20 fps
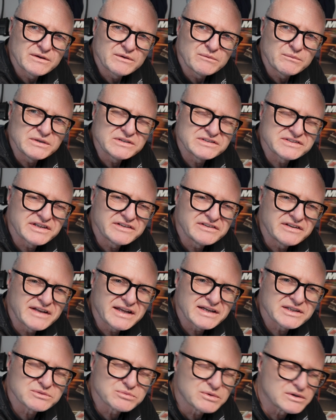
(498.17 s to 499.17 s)
And we'll see you in the
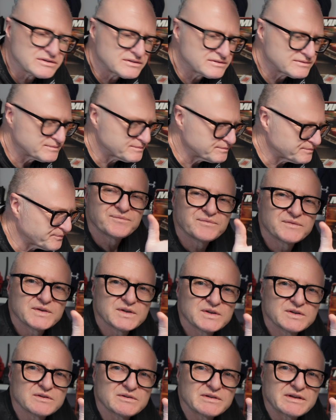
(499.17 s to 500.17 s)
next one.
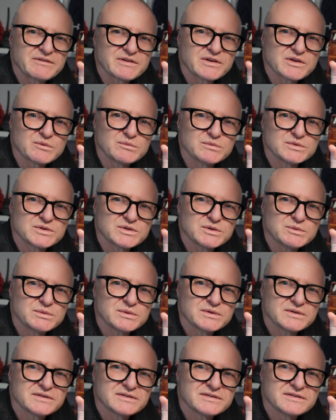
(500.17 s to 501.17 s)
So we'll have a thumbs up.
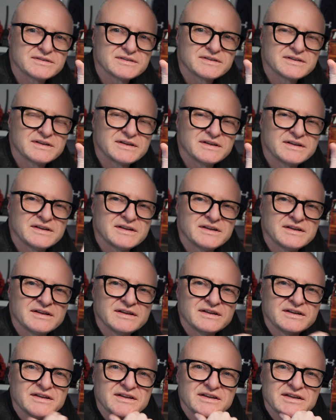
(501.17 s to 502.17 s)

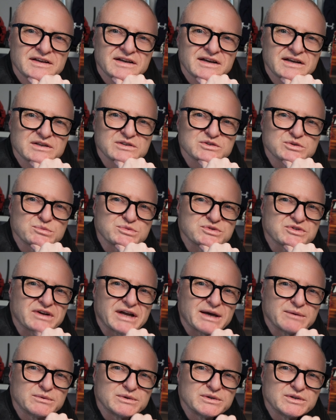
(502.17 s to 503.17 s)
And a
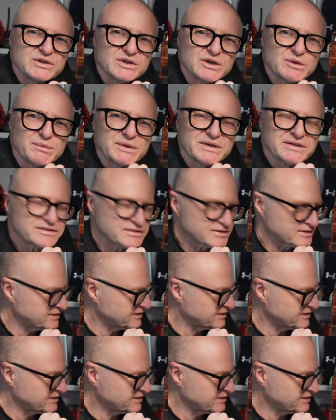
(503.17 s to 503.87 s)
subscribe wouldn't go amiss.